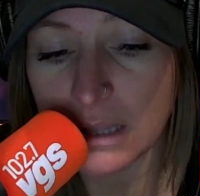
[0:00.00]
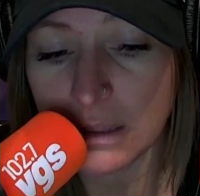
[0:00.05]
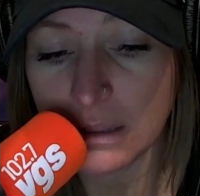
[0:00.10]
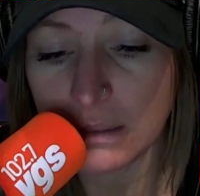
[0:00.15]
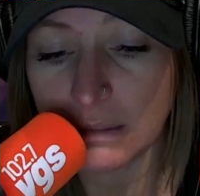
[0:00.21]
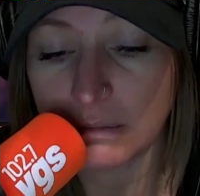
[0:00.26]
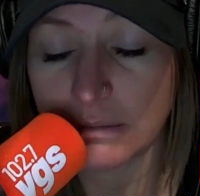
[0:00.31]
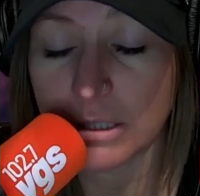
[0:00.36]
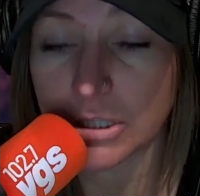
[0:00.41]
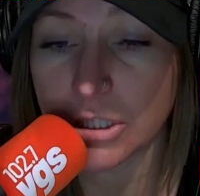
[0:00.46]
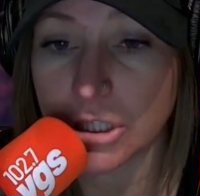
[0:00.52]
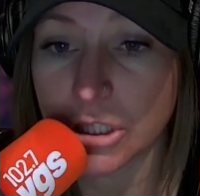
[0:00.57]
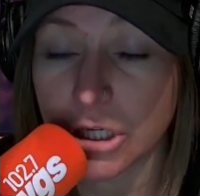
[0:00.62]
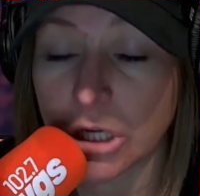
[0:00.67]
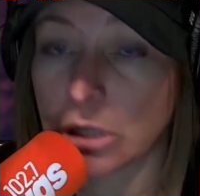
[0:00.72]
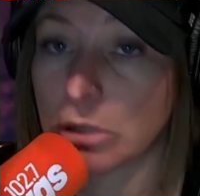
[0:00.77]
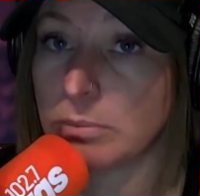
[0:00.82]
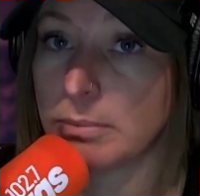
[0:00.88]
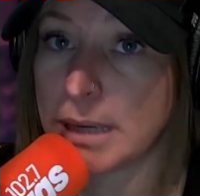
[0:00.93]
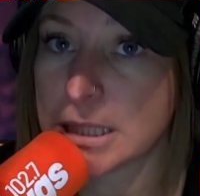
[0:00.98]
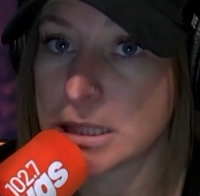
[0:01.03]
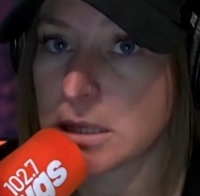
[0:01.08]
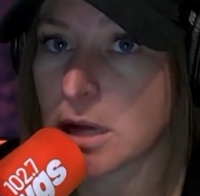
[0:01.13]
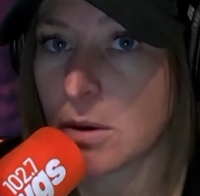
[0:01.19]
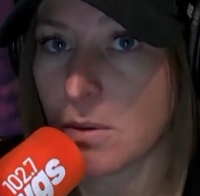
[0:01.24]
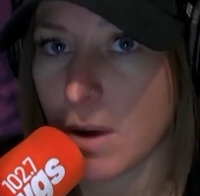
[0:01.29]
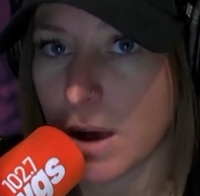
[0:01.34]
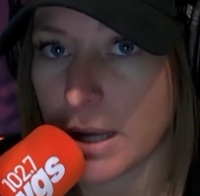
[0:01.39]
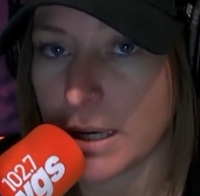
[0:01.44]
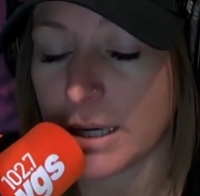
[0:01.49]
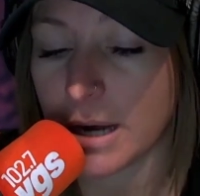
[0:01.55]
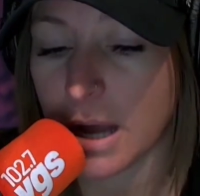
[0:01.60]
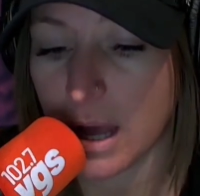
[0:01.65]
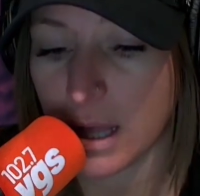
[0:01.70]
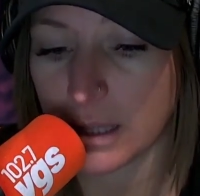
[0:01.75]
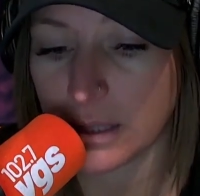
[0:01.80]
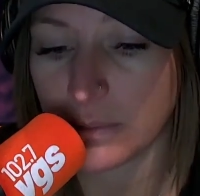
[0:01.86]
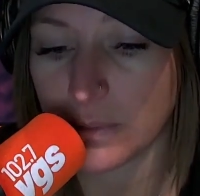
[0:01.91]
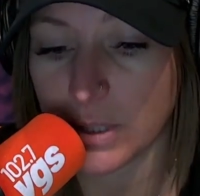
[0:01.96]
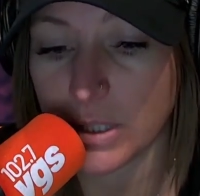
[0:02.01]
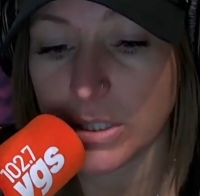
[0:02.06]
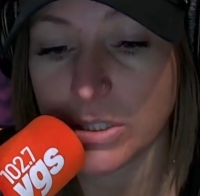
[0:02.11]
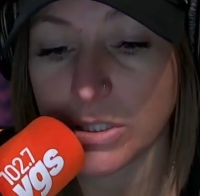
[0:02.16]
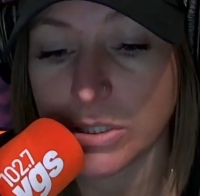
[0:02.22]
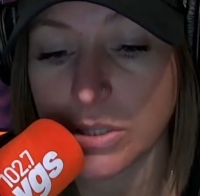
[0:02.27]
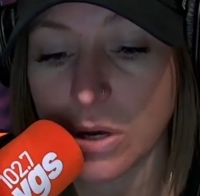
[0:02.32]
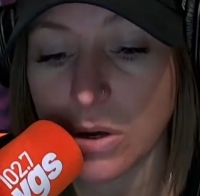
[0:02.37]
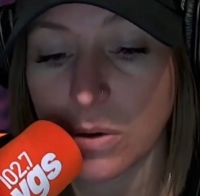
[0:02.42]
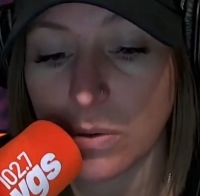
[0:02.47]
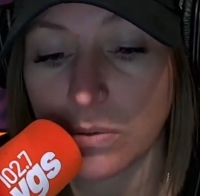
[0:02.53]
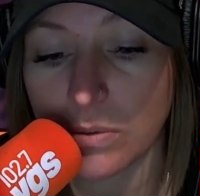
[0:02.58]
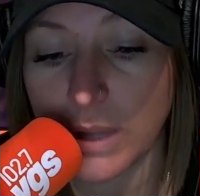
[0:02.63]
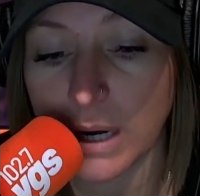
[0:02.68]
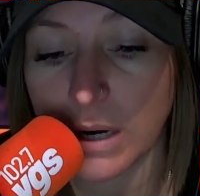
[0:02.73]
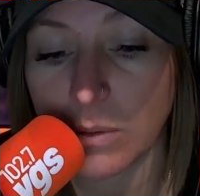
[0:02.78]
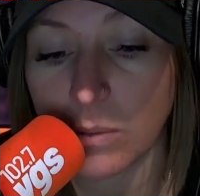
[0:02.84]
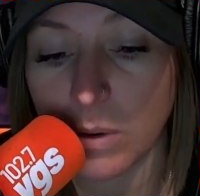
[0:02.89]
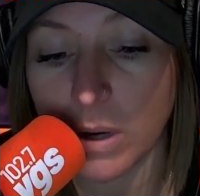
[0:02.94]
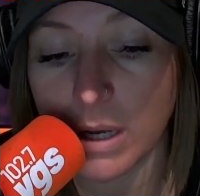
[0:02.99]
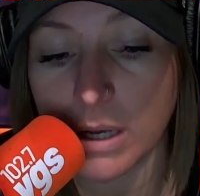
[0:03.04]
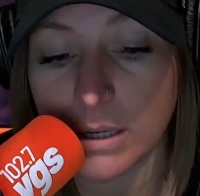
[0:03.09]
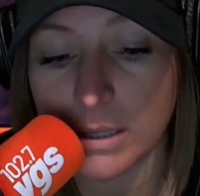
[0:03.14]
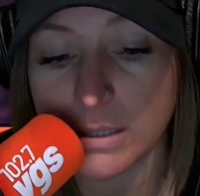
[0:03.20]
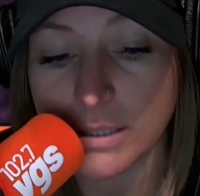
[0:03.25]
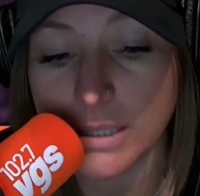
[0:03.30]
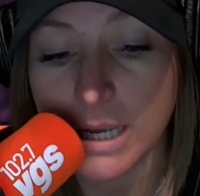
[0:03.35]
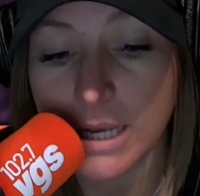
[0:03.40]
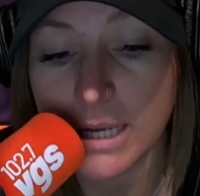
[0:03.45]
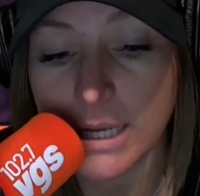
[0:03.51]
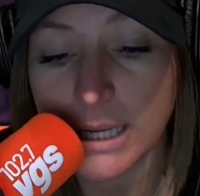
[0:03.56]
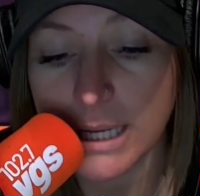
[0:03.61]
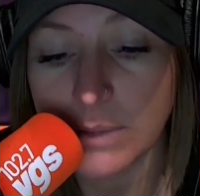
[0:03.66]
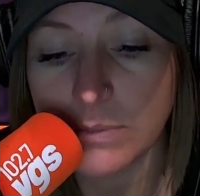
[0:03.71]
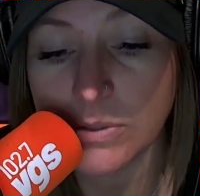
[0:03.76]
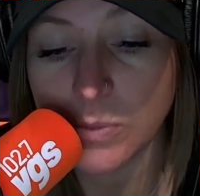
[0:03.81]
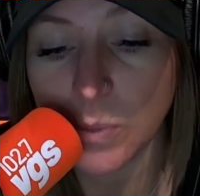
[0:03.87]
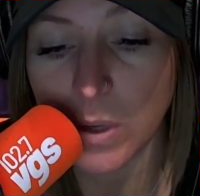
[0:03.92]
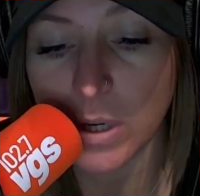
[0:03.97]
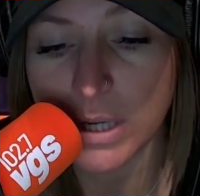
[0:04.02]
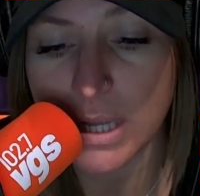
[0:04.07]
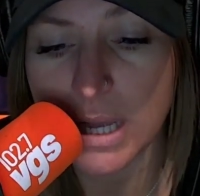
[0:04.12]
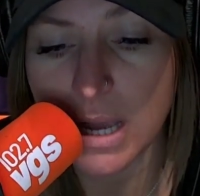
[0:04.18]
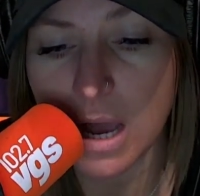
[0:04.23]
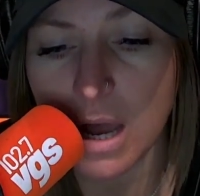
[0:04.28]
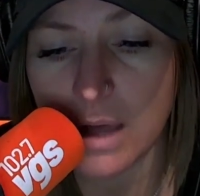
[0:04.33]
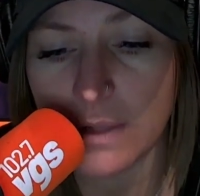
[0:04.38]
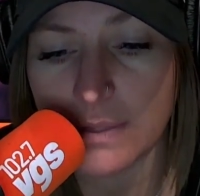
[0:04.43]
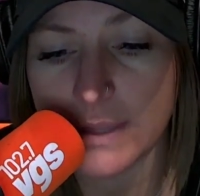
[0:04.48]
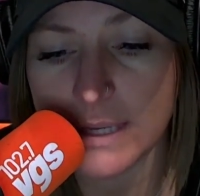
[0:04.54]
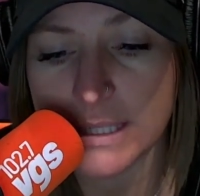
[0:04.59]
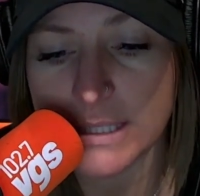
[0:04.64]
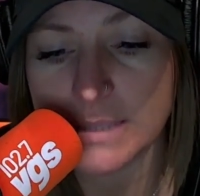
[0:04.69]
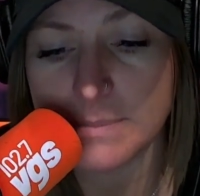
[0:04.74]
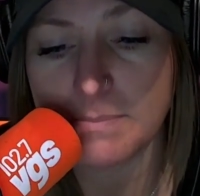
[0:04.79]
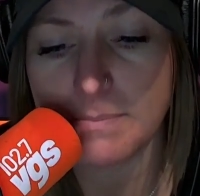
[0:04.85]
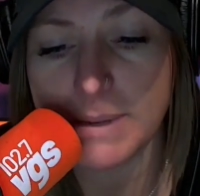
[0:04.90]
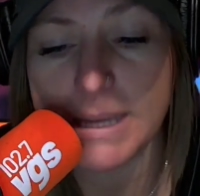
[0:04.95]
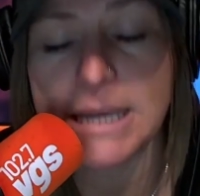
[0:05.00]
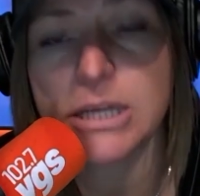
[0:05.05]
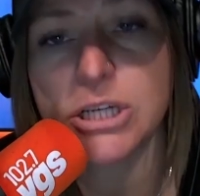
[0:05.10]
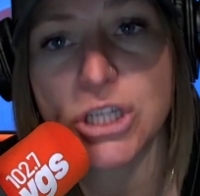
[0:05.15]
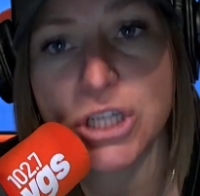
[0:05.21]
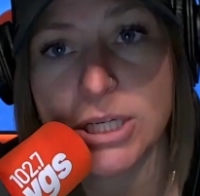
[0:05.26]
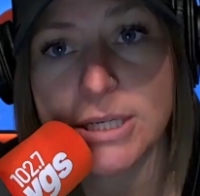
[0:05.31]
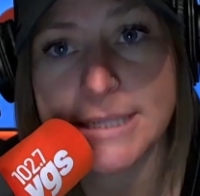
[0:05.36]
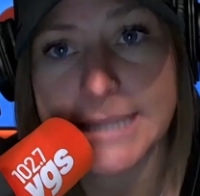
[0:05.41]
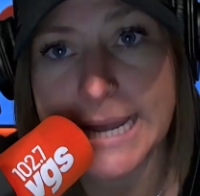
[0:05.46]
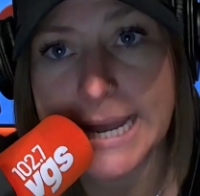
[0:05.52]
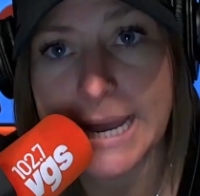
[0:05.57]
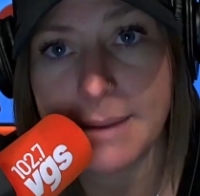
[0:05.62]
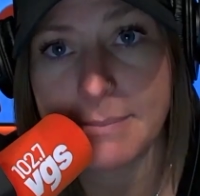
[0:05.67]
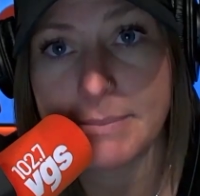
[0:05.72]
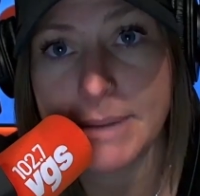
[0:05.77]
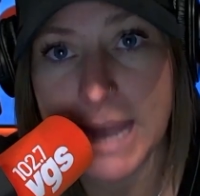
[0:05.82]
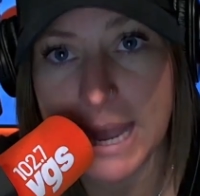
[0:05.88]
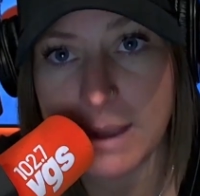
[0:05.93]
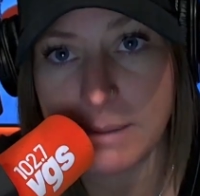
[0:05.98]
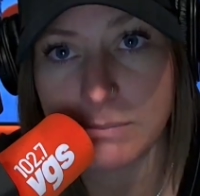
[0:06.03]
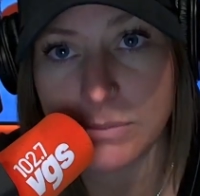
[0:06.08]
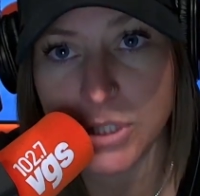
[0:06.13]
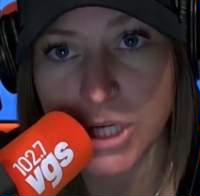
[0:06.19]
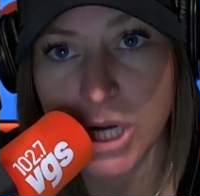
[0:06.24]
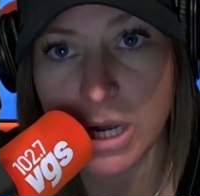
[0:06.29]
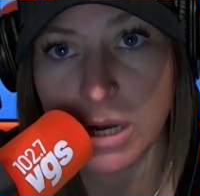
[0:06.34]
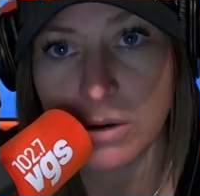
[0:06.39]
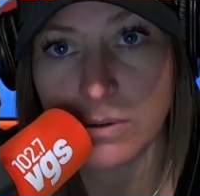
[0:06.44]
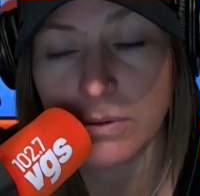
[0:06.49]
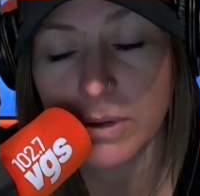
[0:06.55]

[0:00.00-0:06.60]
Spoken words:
the show must go on in Hollywood. So there was, he was working on this Beat Shazam game show.